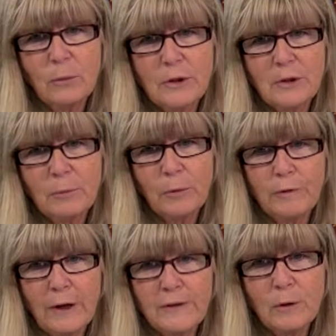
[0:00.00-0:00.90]
which
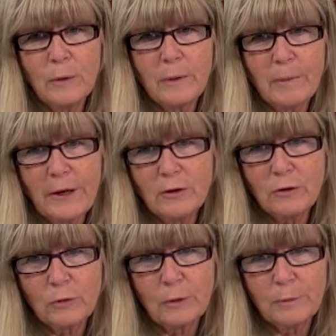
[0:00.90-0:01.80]
provides you with a
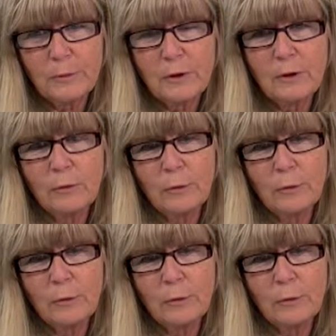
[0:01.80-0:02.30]
manuscript